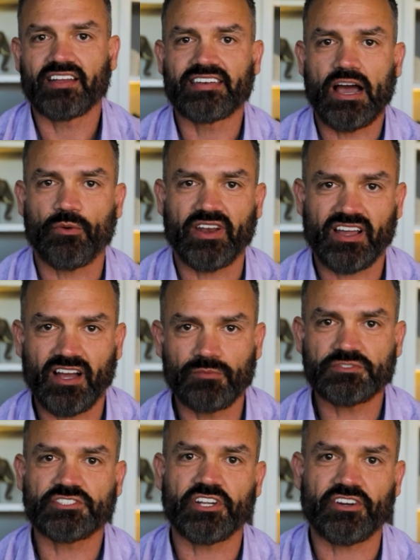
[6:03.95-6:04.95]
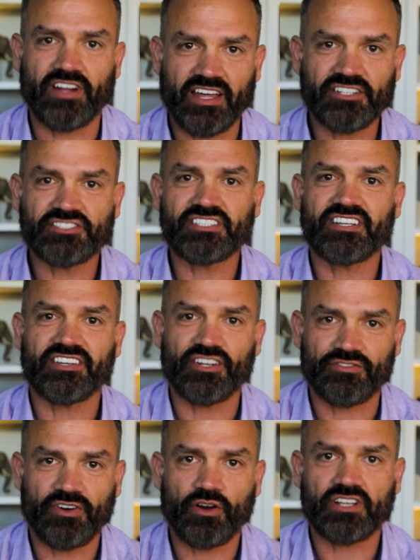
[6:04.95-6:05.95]
Now, when it comes to your energy,
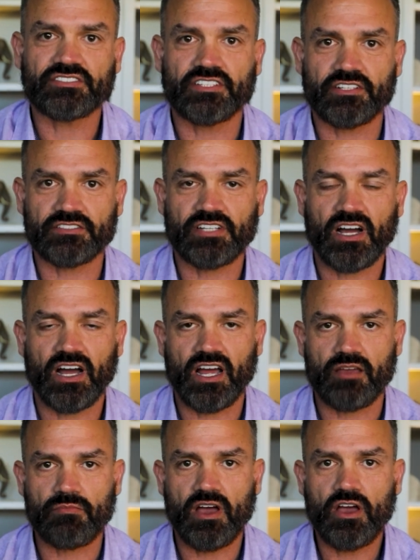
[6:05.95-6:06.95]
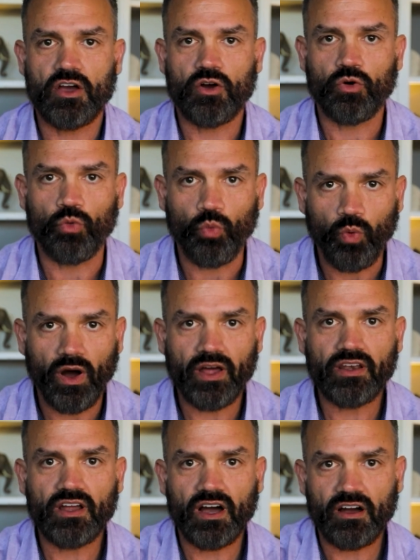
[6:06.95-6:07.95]
your focus, and your time,
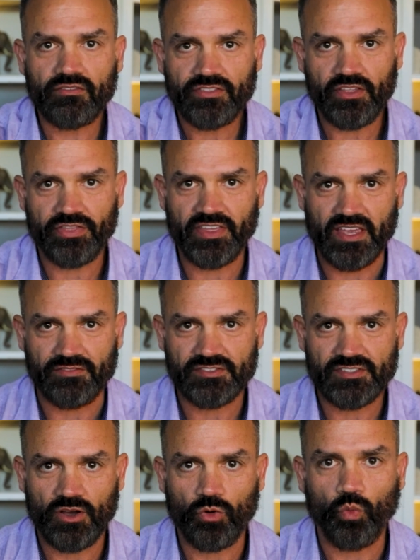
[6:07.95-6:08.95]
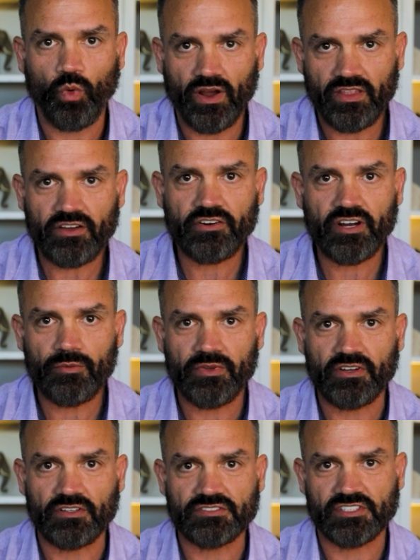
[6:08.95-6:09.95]
one of the thieves, one of the
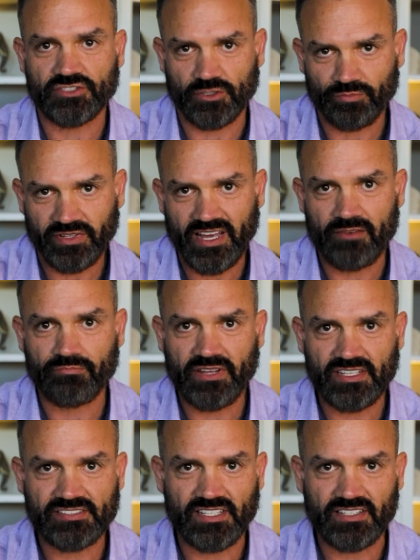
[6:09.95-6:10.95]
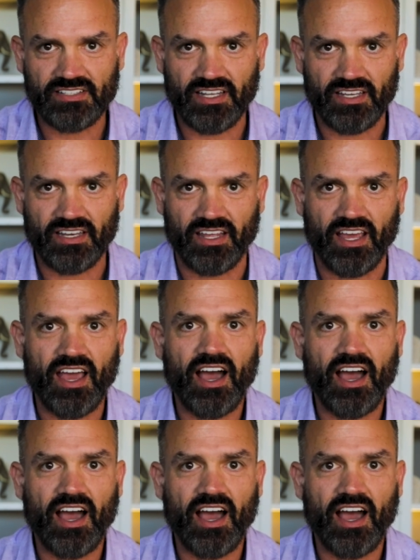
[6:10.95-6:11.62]
criminals is your plan B, C, D, and E.